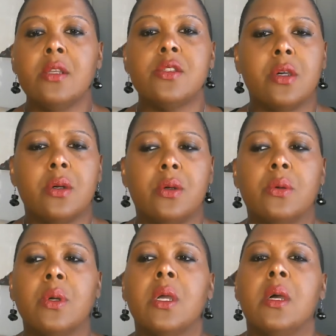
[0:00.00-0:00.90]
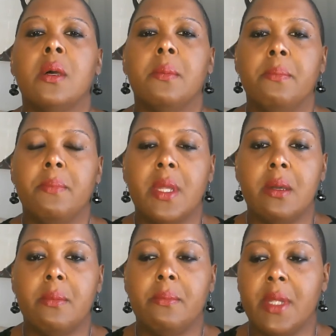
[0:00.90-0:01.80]
So
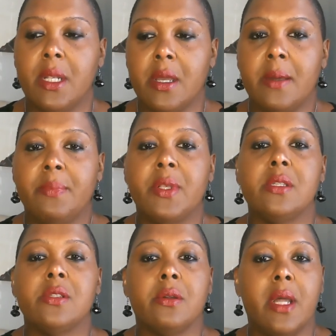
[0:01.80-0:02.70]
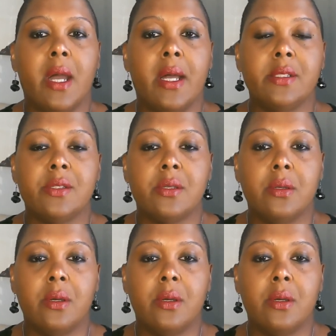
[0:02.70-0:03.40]
many companies are not